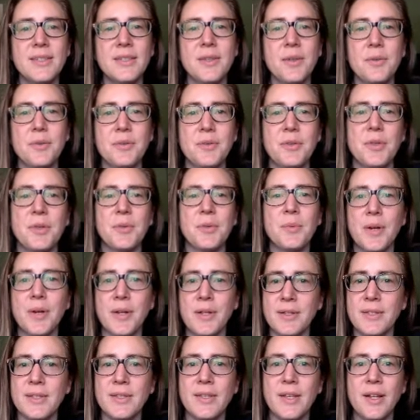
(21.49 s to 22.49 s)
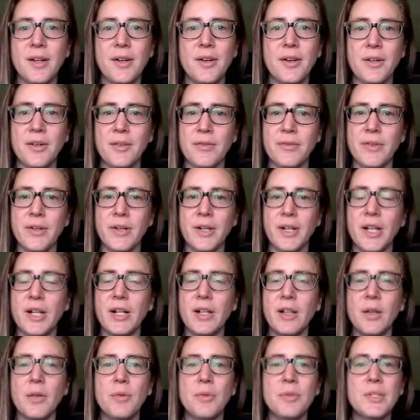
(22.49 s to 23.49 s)
Those are the ones that are very
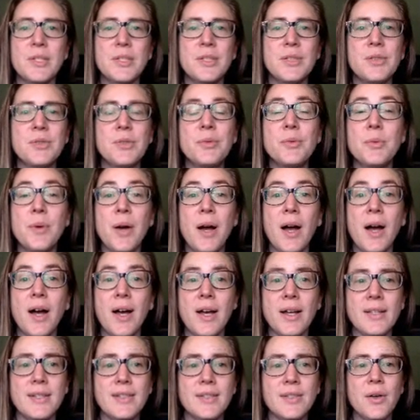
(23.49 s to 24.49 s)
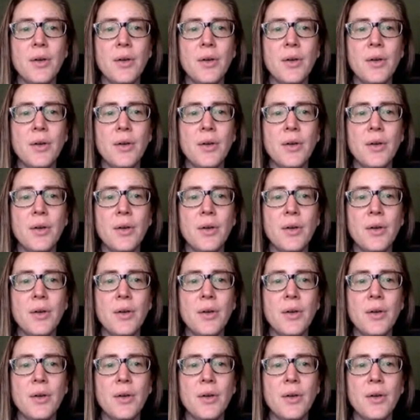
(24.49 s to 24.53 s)
close to us,